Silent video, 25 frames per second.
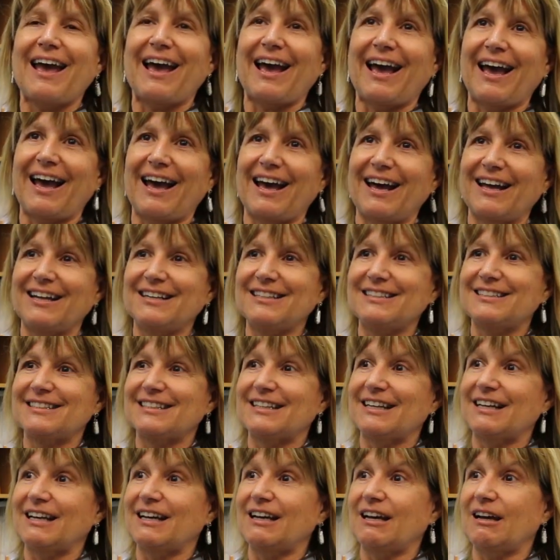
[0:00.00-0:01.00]
And
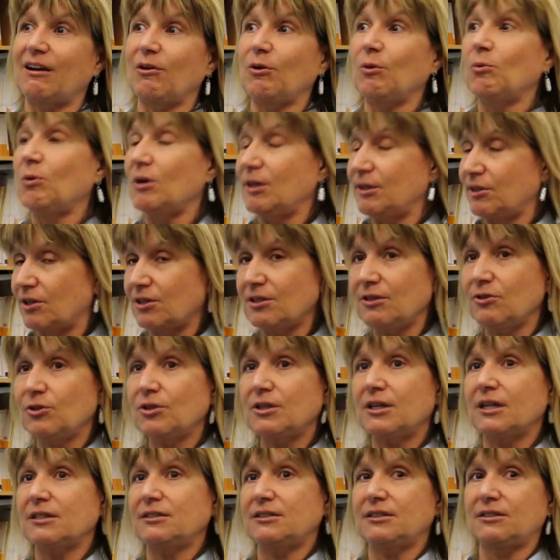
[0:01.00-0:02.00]
we will not
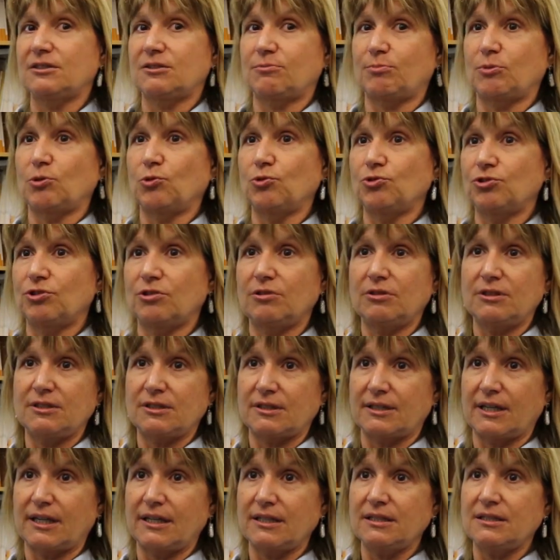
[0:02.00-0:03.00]
look at exposure
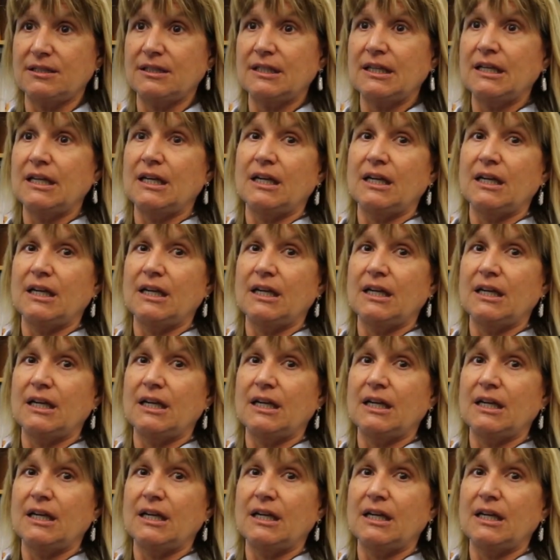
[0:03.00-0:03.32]
instead,